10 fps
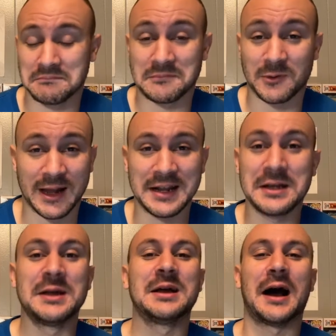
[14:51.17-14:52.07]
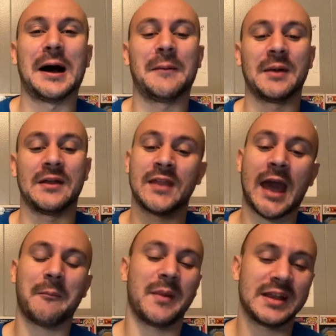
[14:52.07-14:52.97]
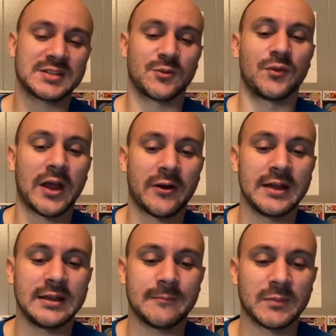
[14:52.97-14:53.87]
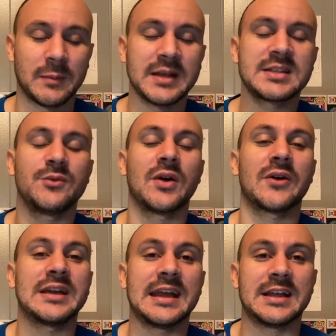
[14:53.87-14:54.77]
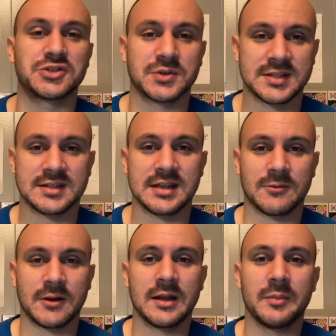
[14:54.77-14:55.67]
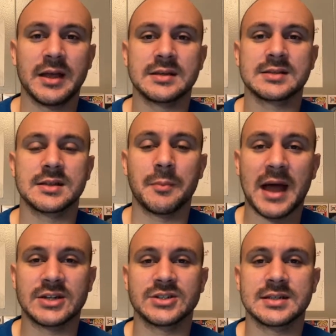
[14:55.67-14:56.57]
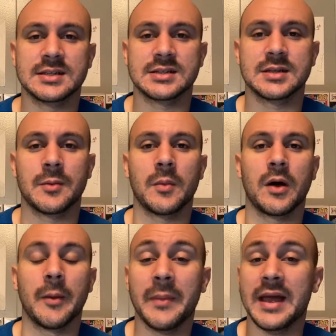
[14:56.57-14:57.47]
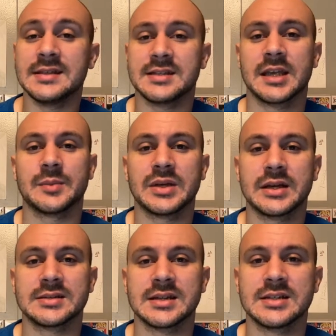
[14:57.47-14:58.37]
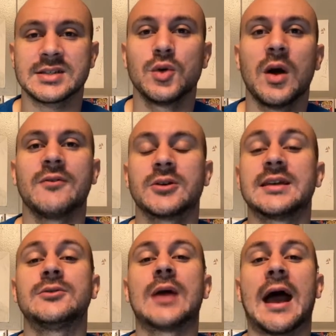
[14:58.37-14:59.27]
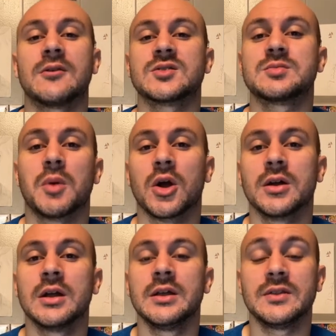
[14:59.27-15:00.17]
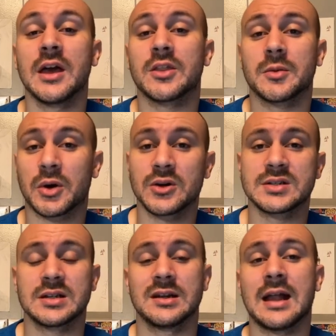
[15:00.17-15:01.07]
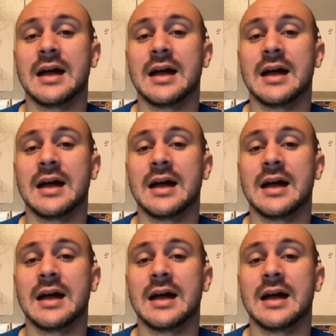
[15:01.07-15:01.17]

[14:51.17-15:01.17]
right? And that makes it very interesting, right? It makes the magic system amazing because it's whoever can outsmart the other person and not